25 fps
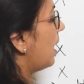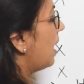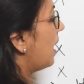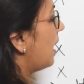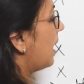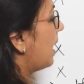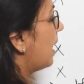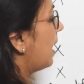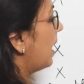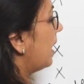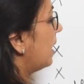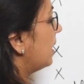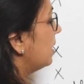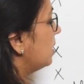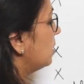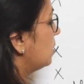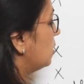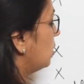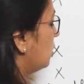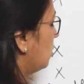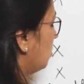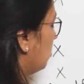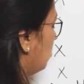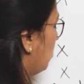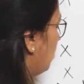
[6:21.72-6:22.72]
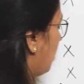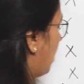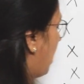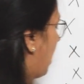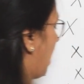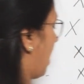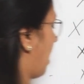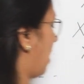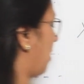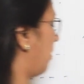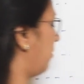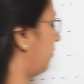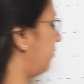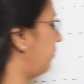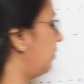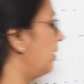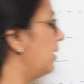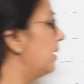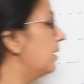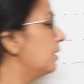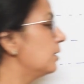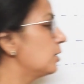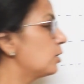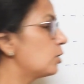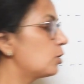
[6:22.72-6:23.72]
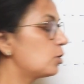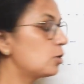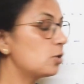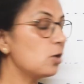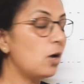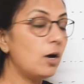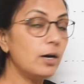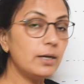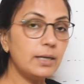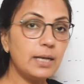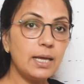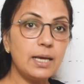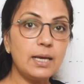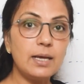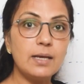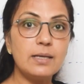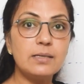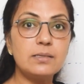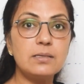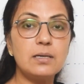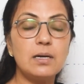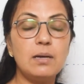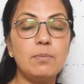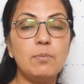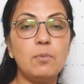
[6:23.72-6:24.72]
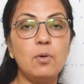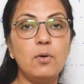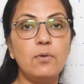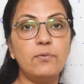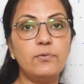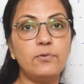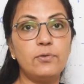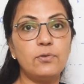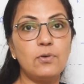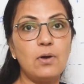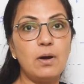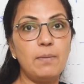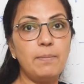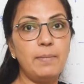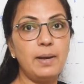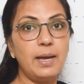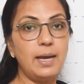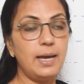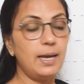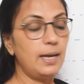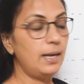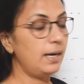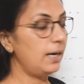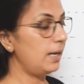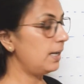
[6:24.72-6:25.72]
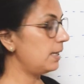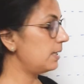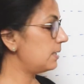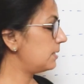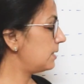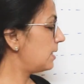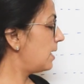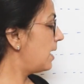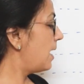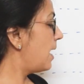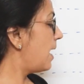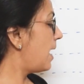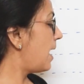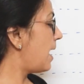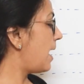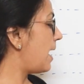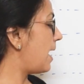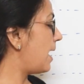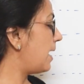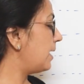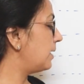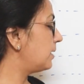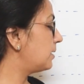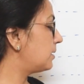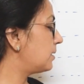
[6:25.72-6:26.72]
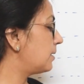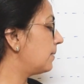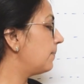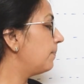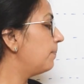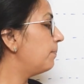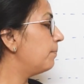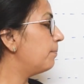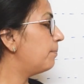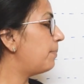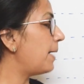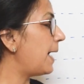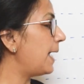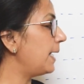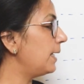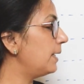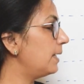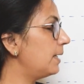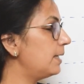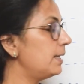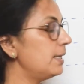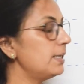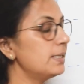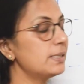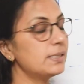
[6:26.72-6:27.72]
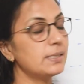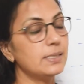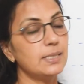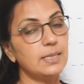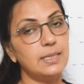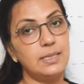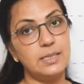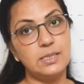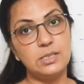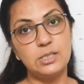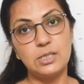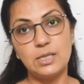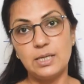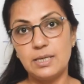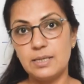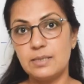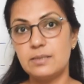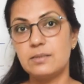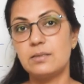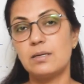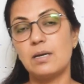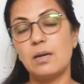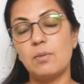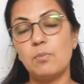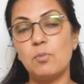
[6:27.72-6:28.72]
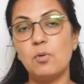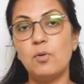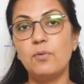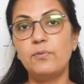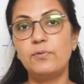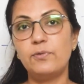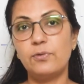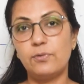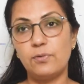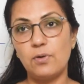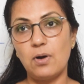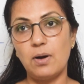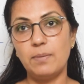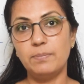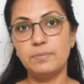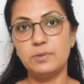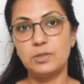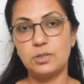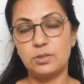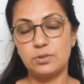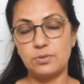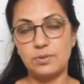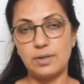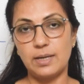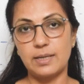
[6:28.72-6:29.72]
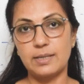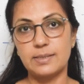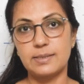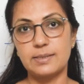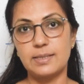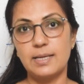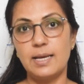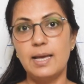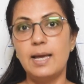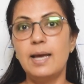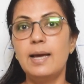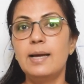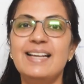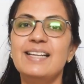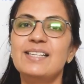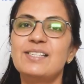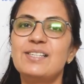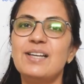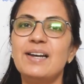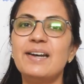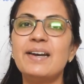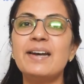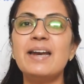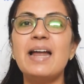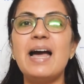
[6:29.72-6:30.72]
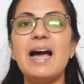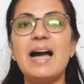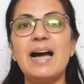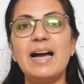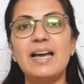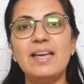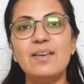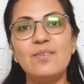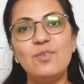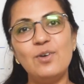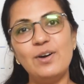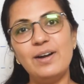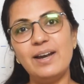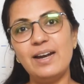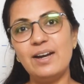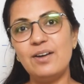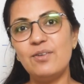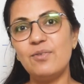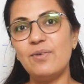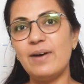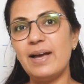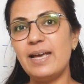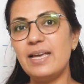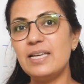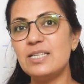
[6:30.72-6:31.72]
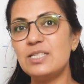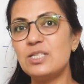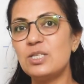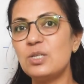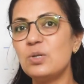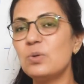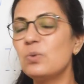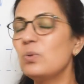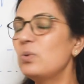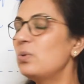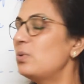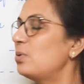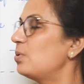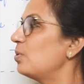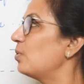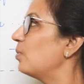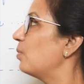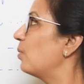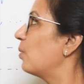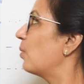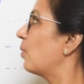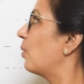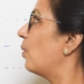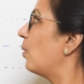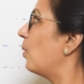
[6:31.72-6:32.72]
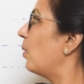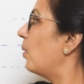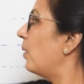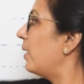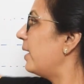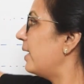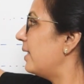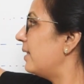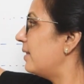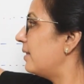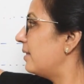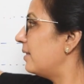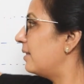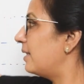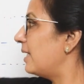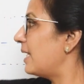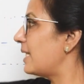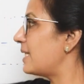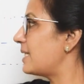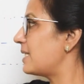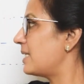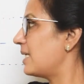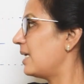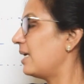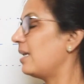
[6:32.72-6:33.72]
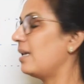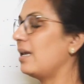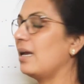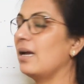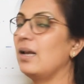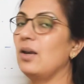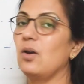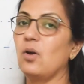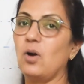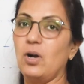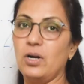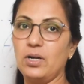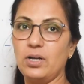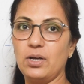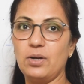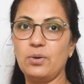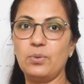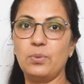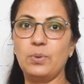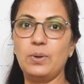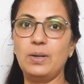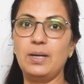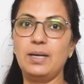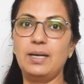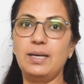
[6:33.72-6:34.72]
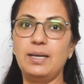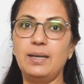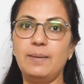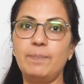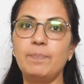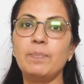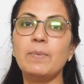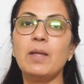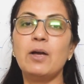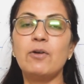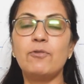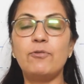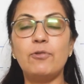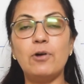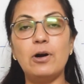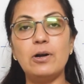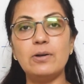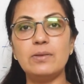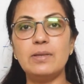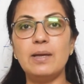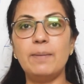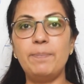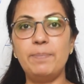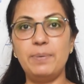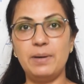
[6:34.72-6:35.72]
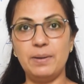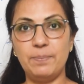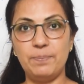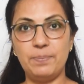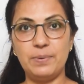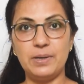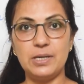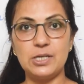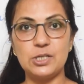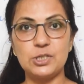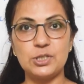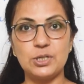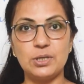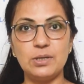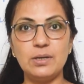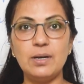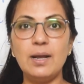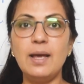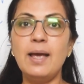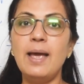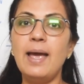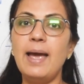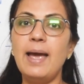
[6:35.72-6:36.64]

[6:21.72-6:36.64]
and you have sorting is removed from arrays and binary search is removed from strings. Children, I would advise you to go in this serial order only for the preparation,